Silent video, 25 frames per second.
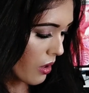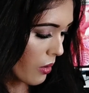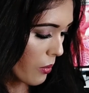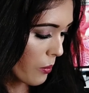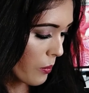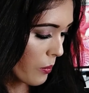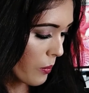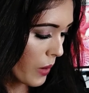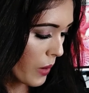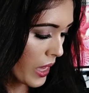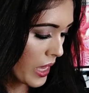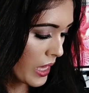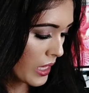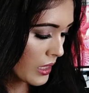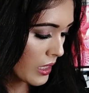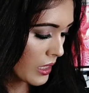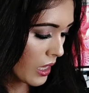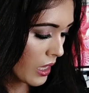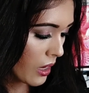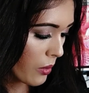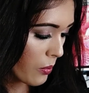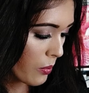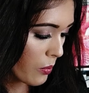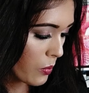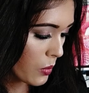make
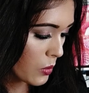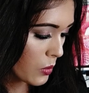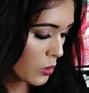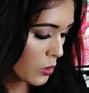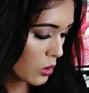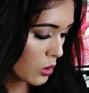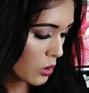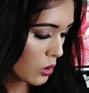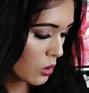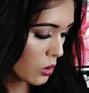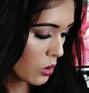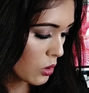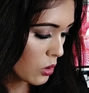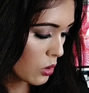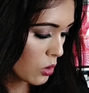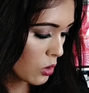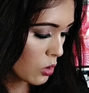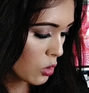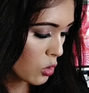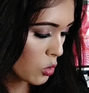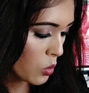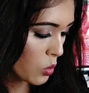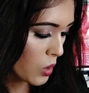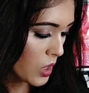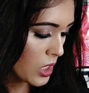the
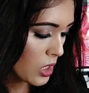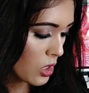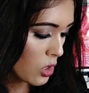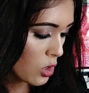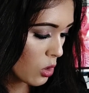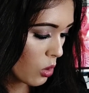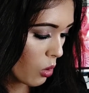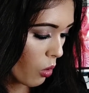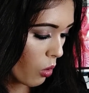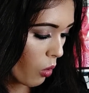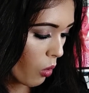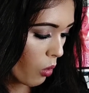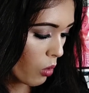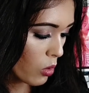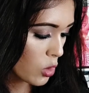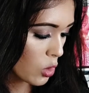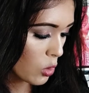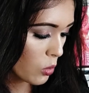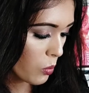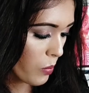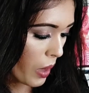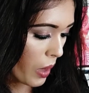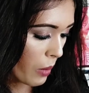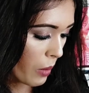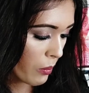switch
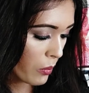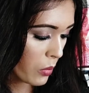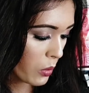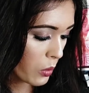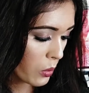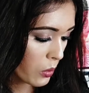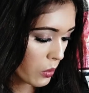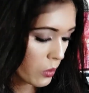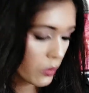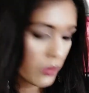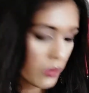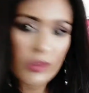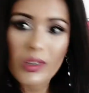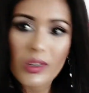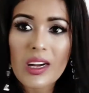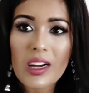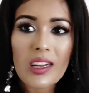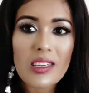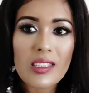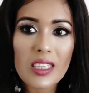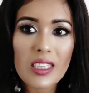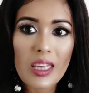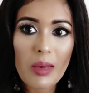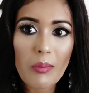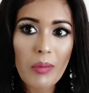to bamboo.
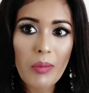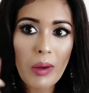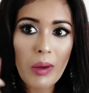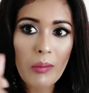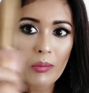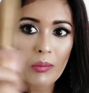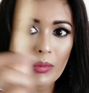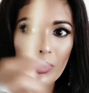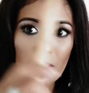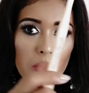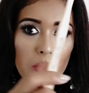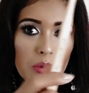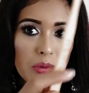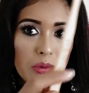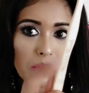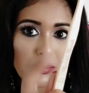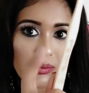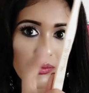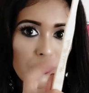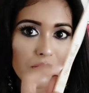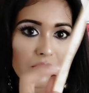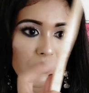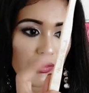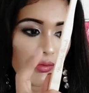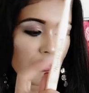I'd say bamboo,
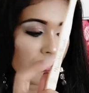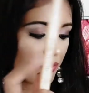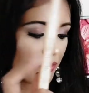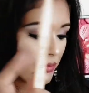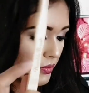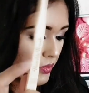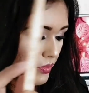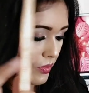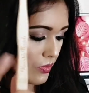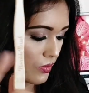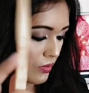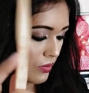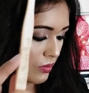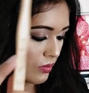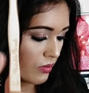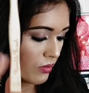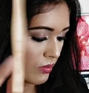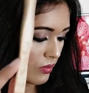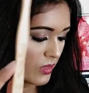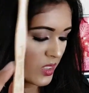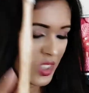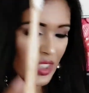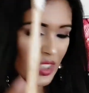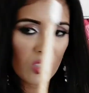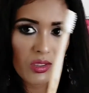
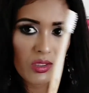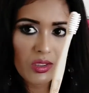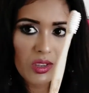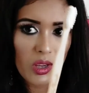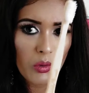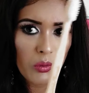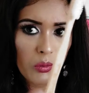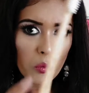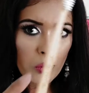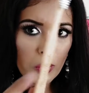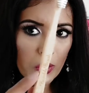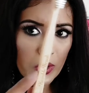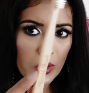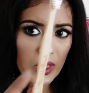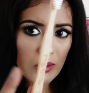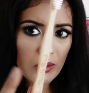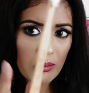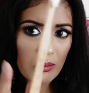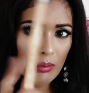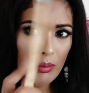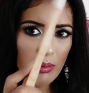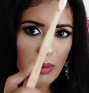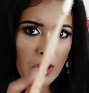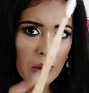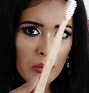it's not a wood,
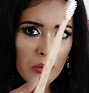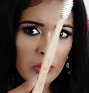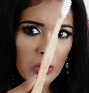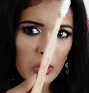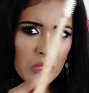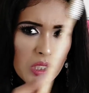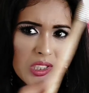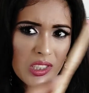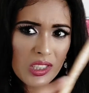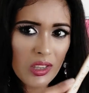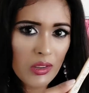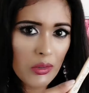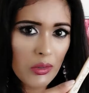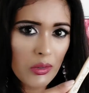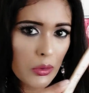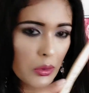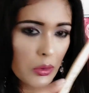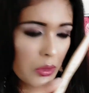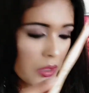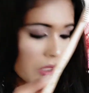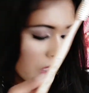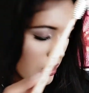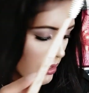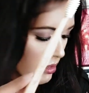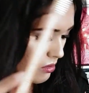bamboo is a
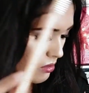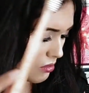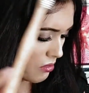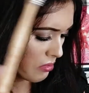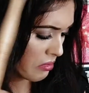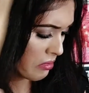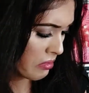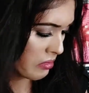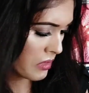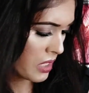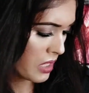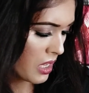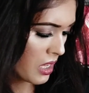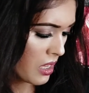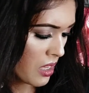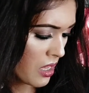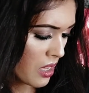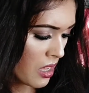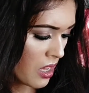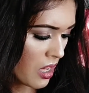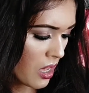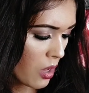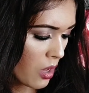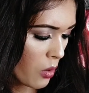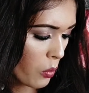wood.
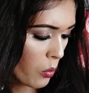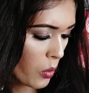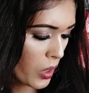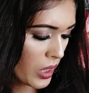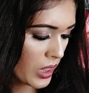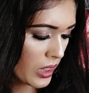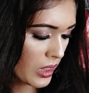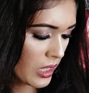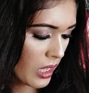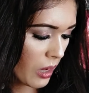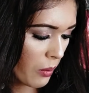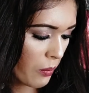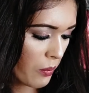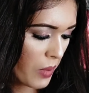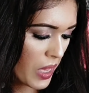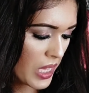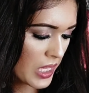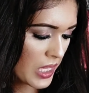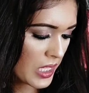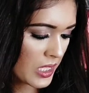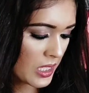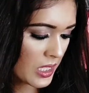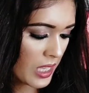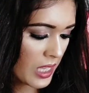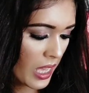With the
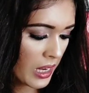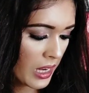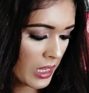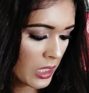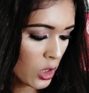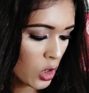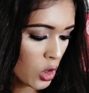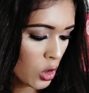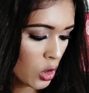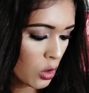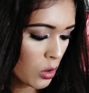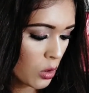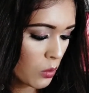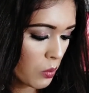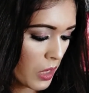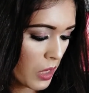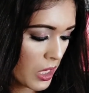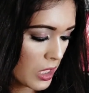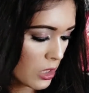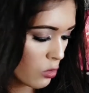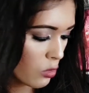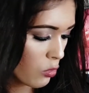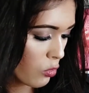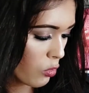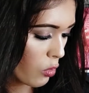best-selling
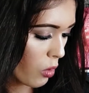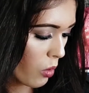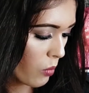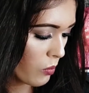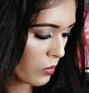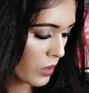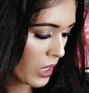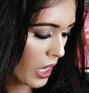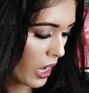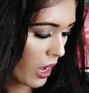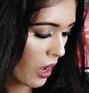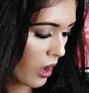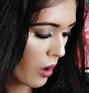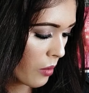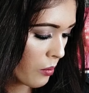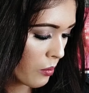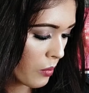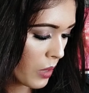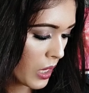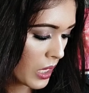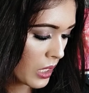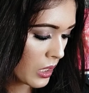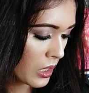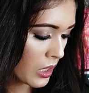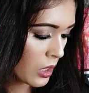toothbrush from the
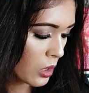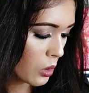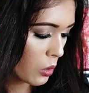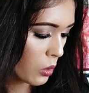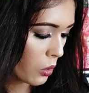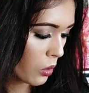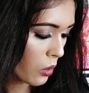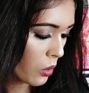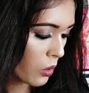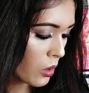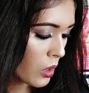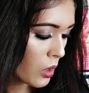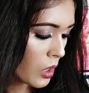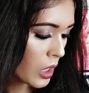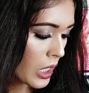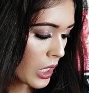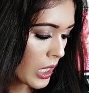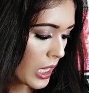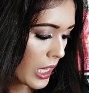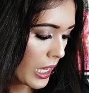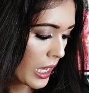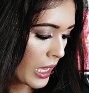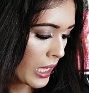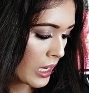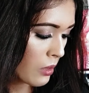Humble Co,
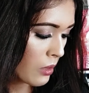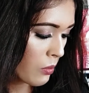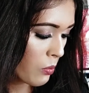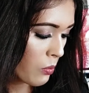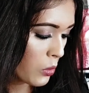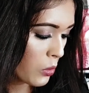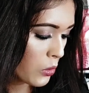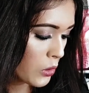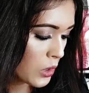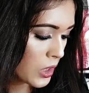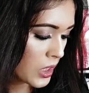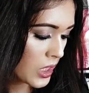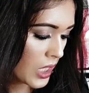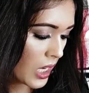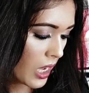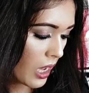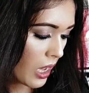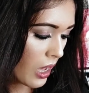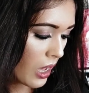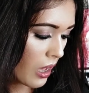it boasts